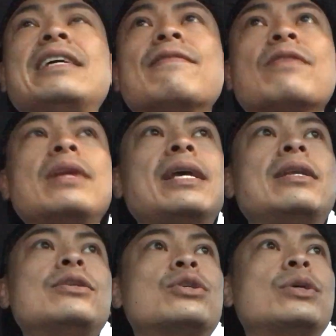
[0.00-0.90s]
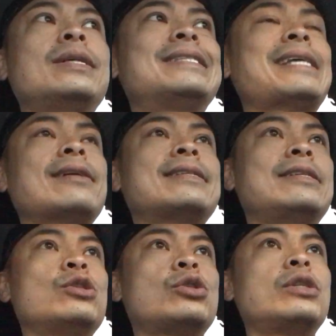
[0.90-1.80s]
different industries, sales
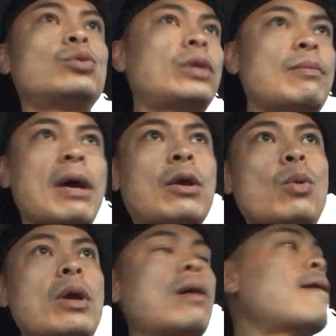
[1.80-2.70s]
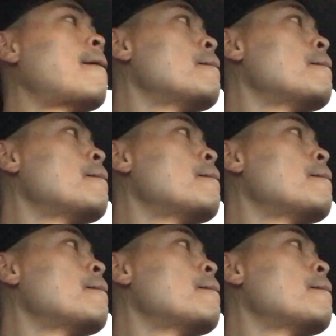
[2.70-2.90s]
industries within my career,